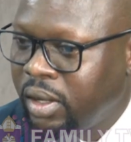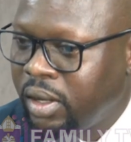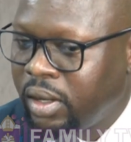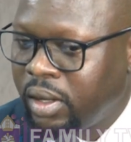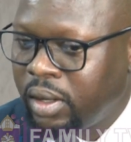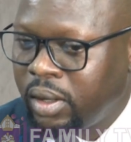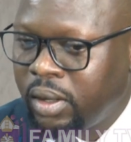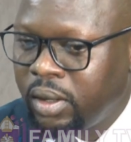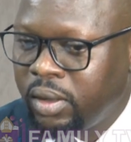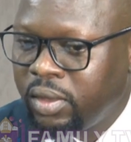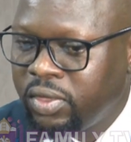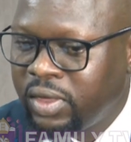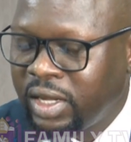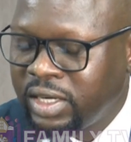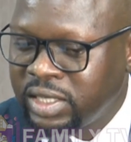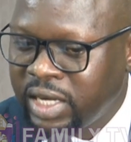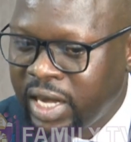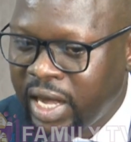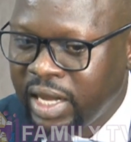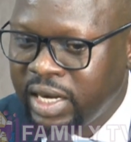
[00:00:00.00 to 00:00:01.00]

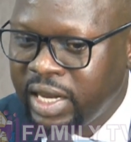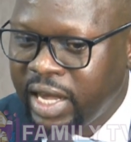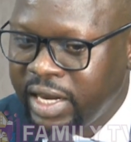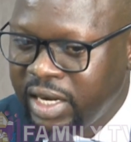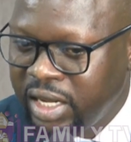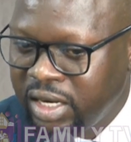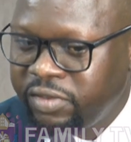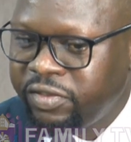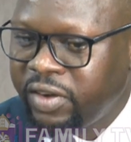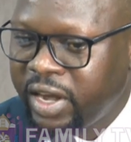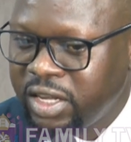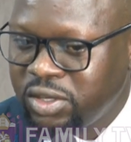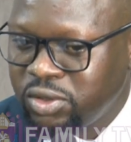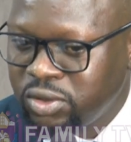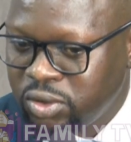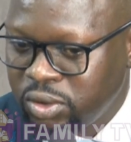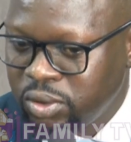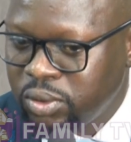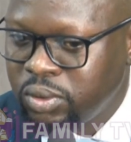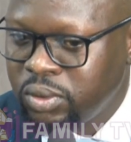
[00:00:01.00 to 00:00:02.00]
That card
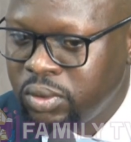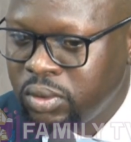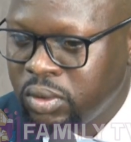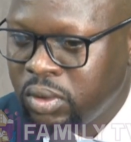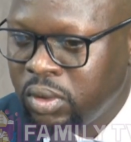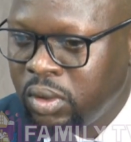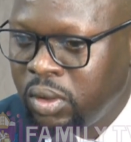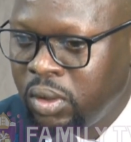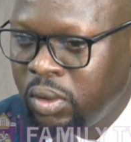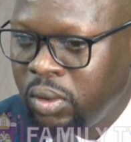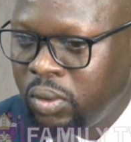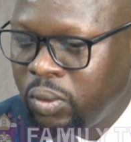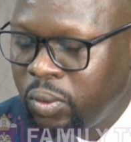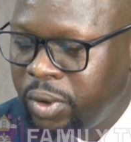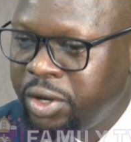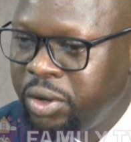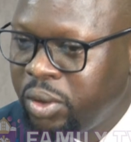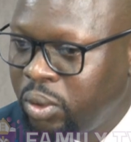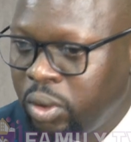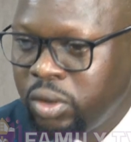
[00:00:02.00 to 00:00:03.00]
identifies you
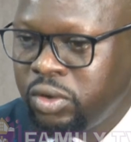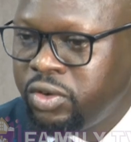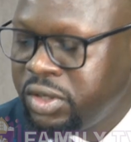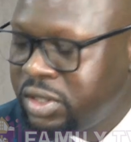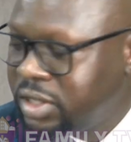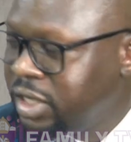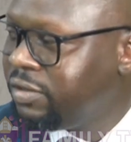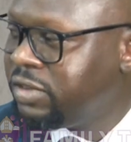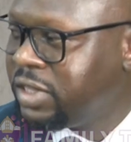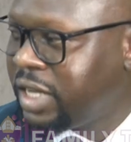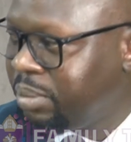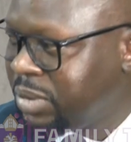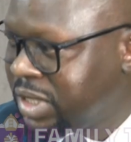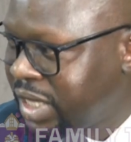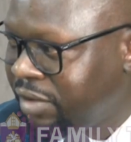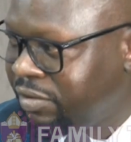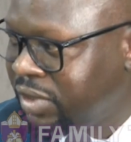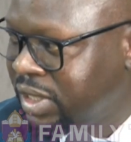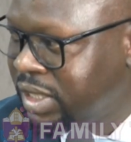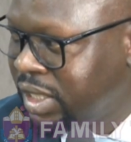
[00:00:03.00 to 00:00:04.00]
when you're going to receive some
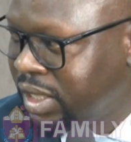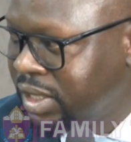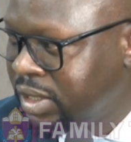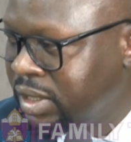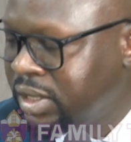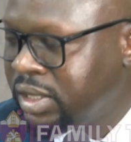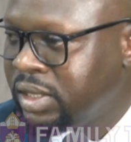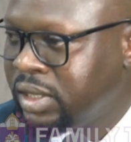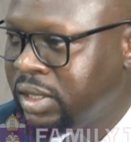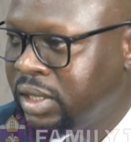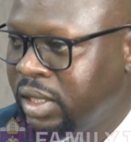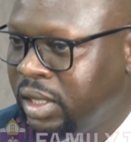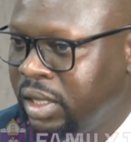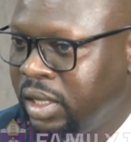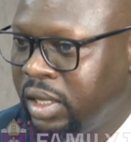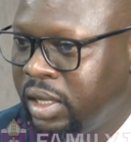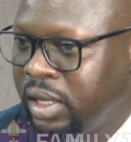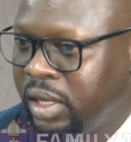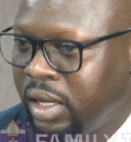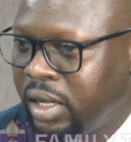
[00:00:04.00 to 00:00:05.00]
services.
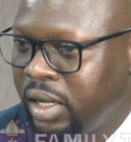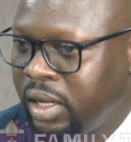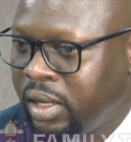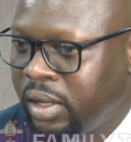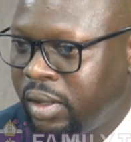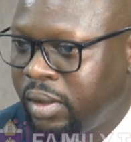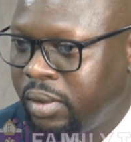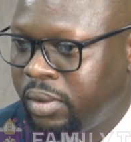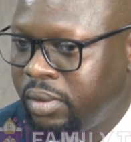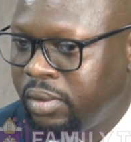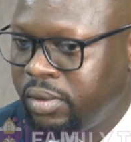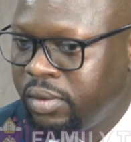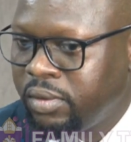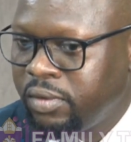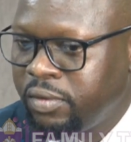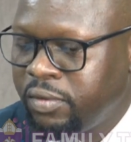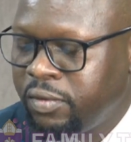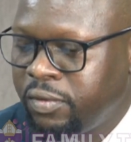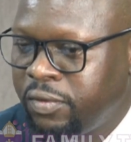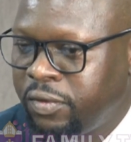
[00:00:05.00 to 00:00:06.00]

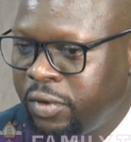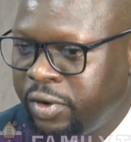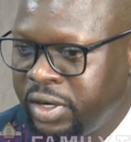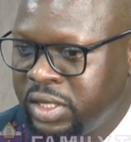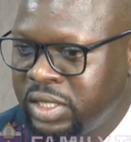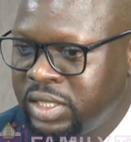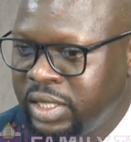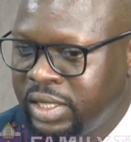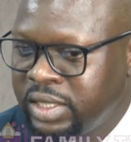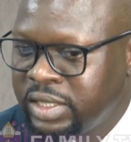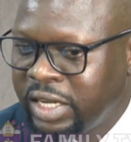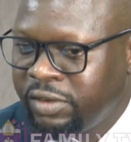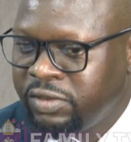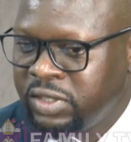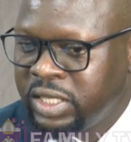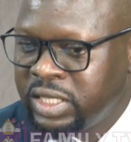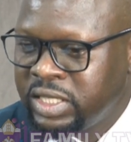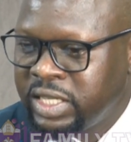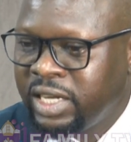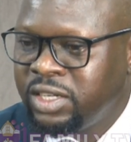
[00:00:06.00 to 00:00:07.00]
For instance,
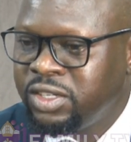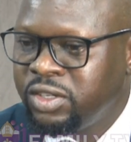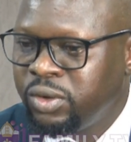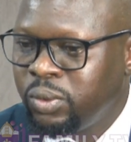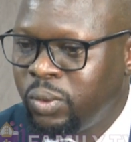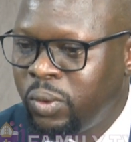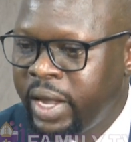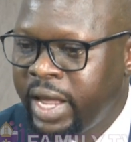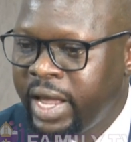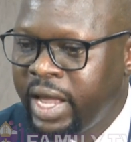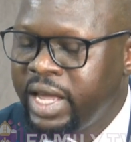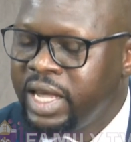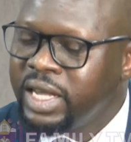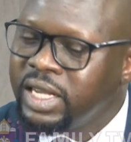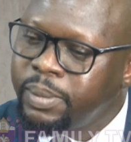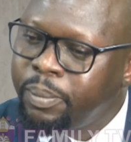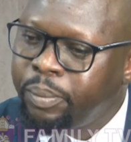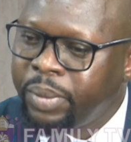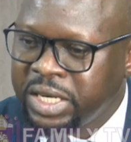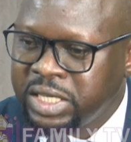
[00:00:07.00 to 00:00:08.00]
services that require
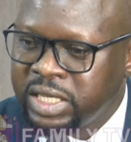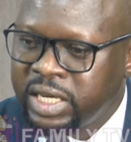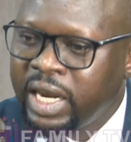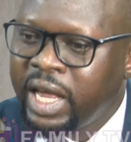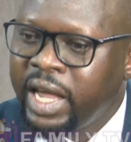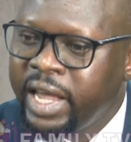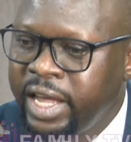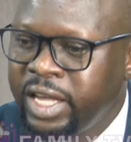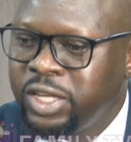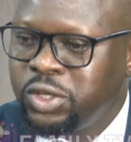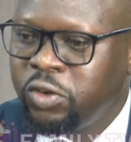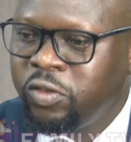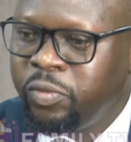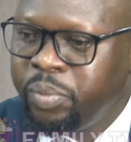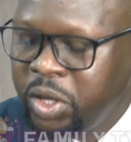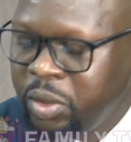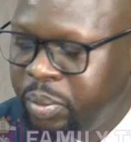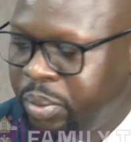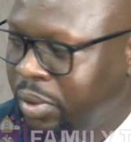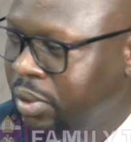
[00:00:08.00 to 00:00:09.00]
a particular age
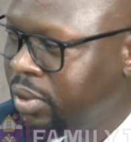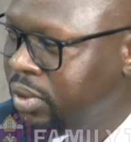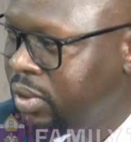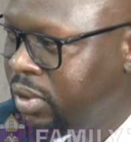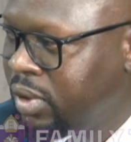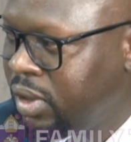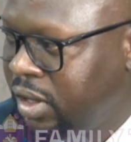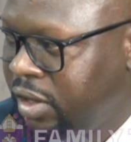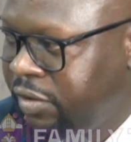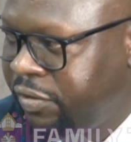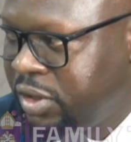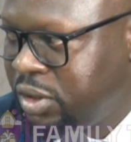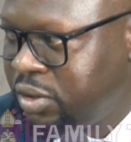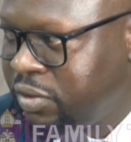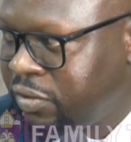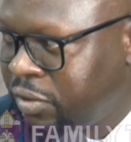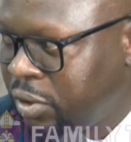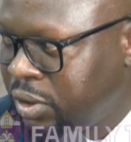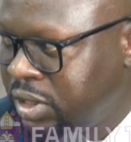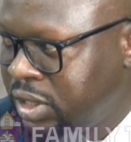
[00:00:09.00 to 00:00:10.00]
of people. If
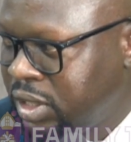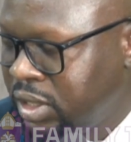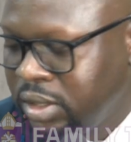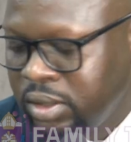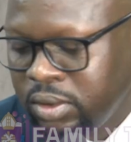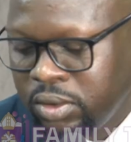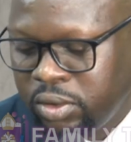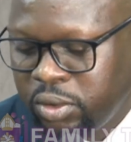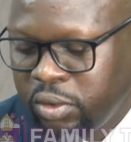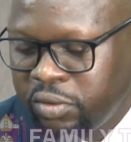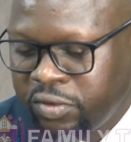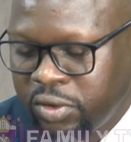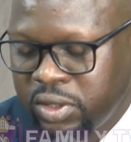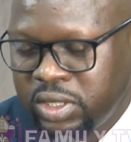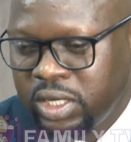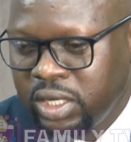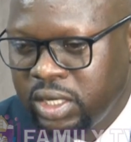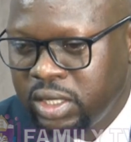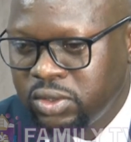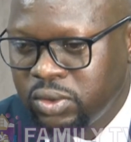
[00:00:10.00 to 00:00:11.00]
it's voting, you know,
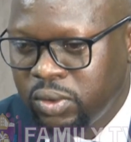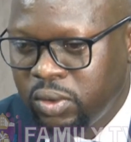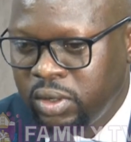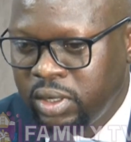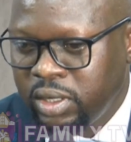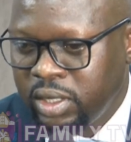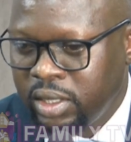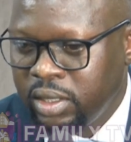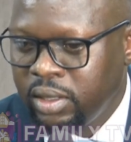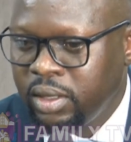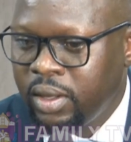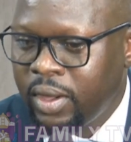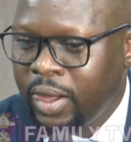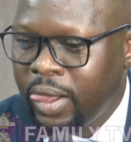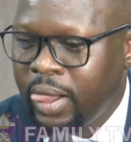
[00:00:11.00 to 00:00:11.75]
voting is only